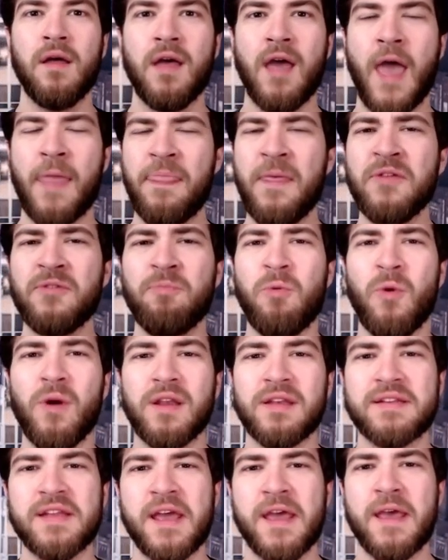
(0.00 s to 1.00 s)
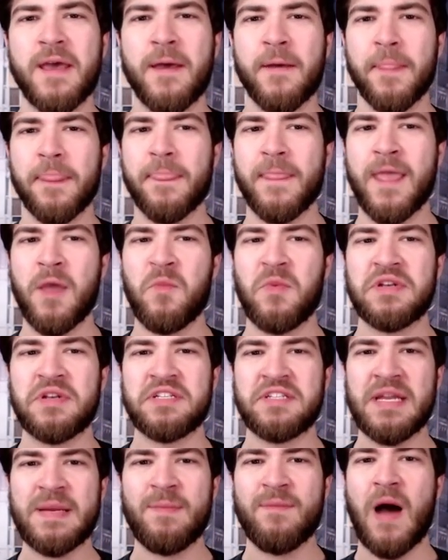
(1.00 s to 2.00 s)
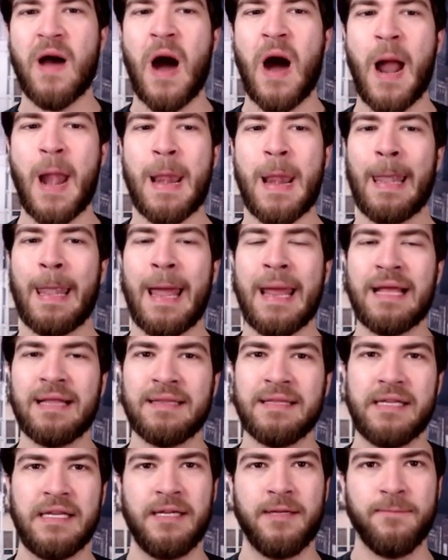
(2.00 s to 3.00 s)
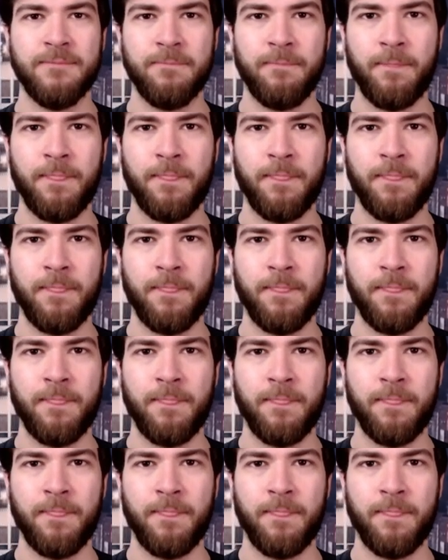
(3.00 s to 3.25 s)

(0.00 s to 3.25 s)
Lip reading: At this point, it would seem unlikely